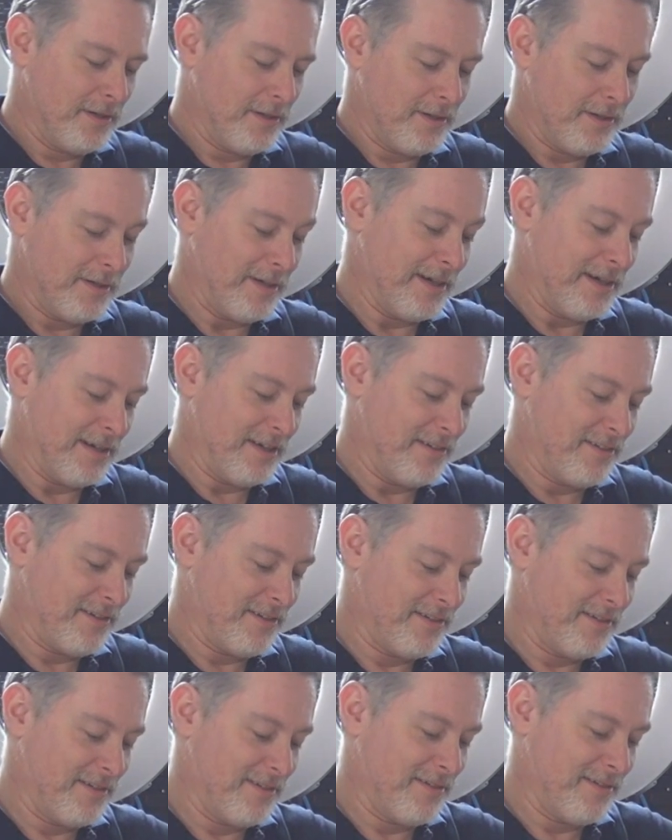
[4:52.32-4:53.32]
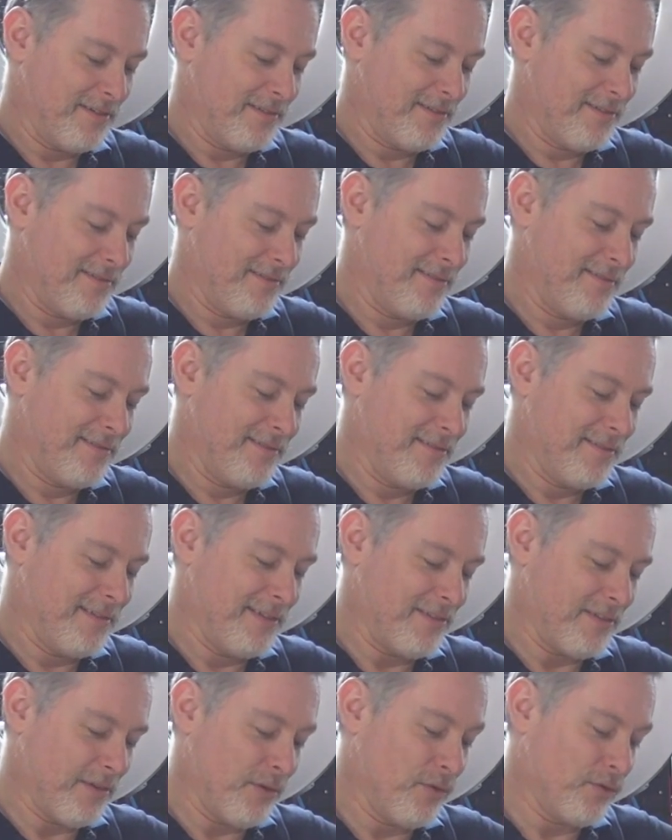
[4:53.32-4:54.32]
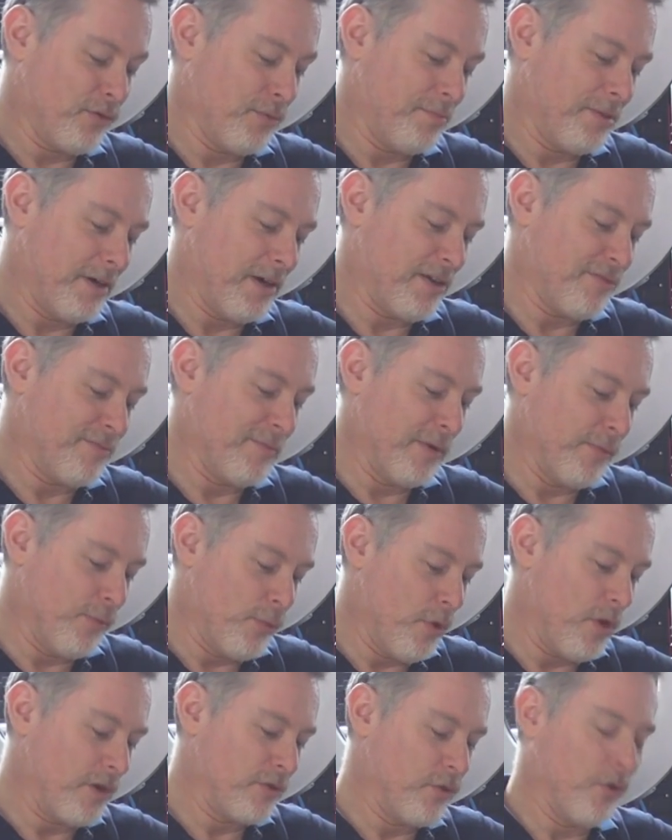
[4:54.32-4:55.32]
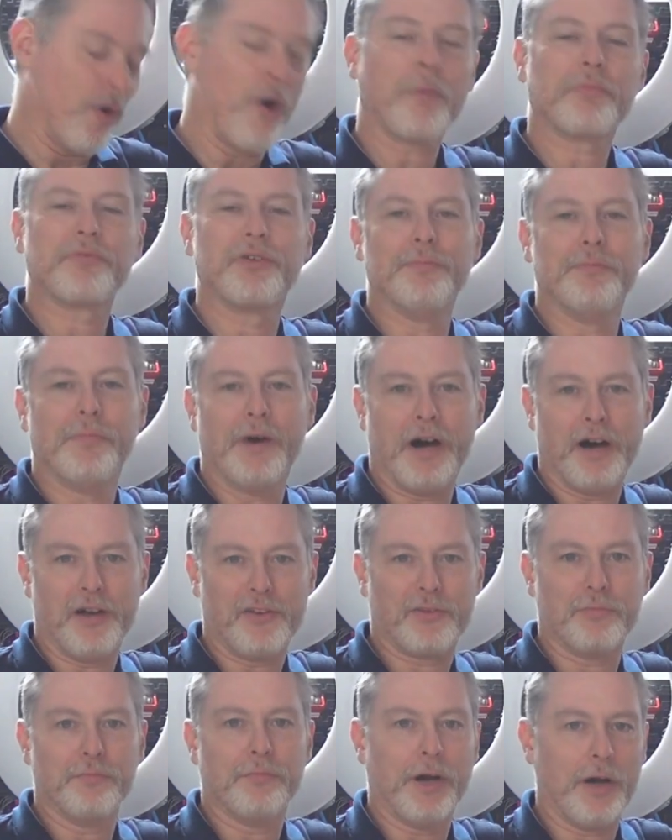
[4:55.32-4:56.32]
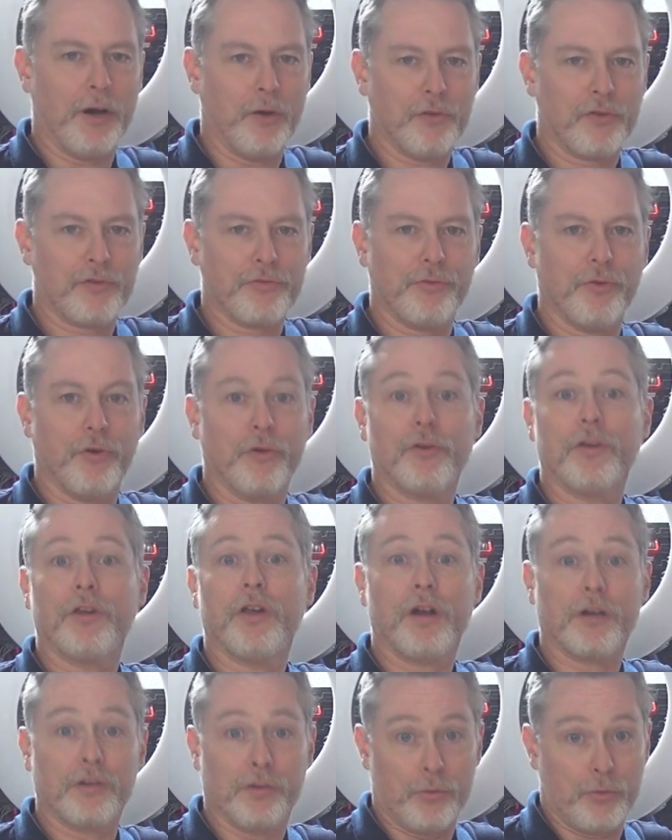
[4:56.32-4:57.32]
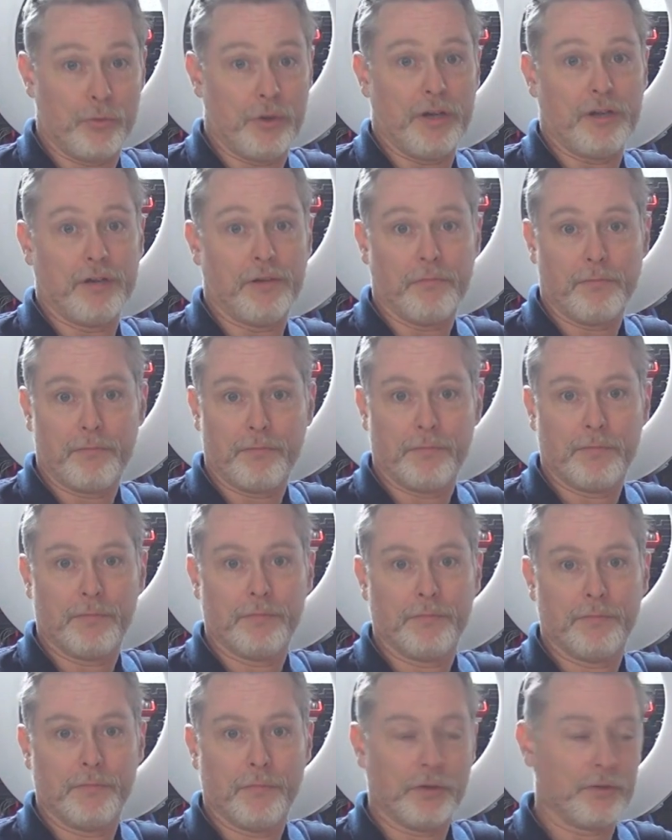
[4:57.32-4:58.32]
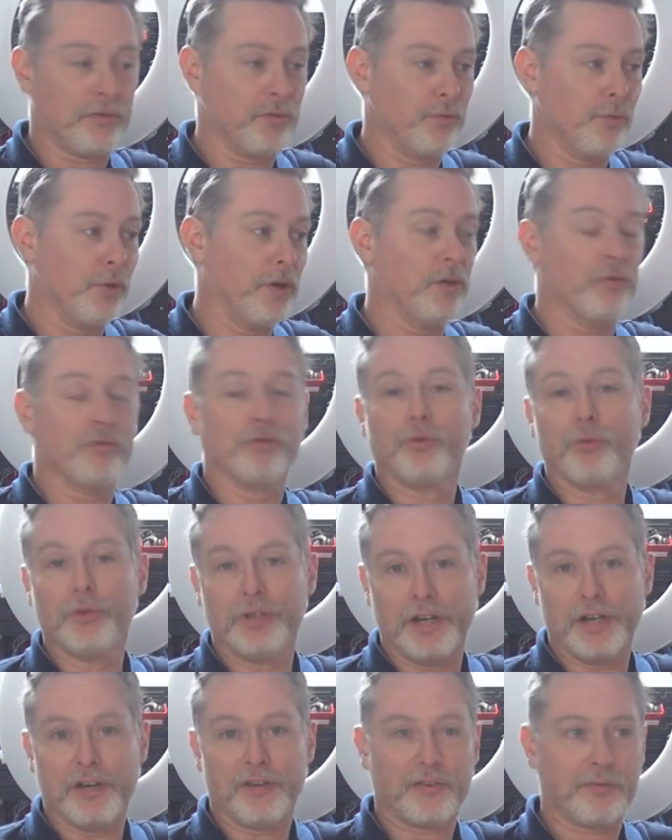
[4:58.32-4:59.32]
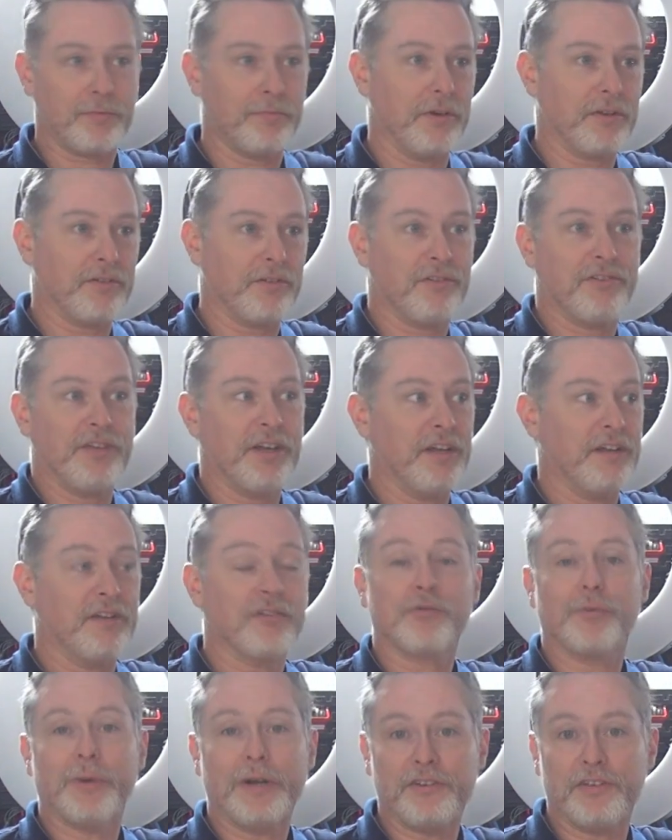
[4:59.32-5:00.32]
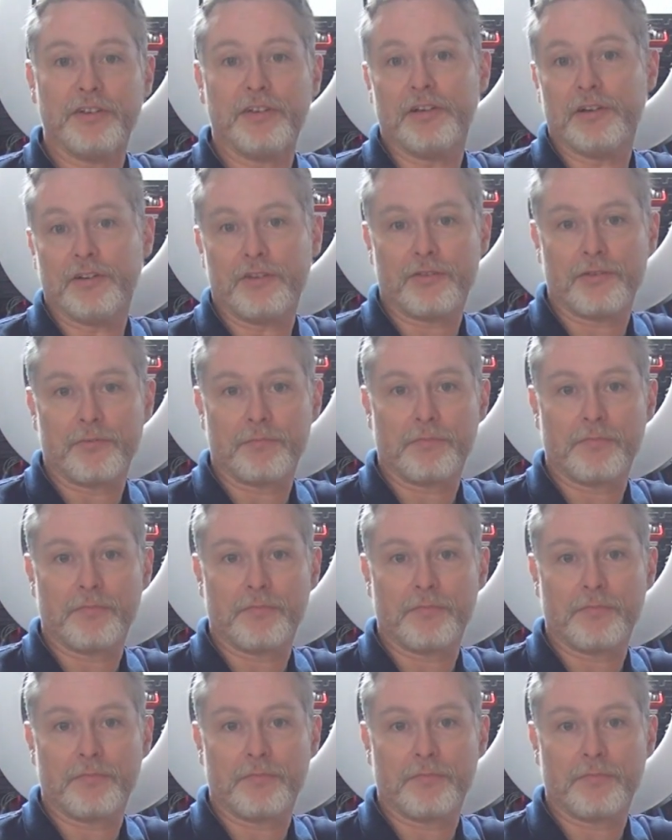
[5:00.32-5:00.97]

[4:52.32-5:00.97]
And it's also part of my work to optimize mounts for a longer run. Not 1 or 2 years, but 10, 20 years.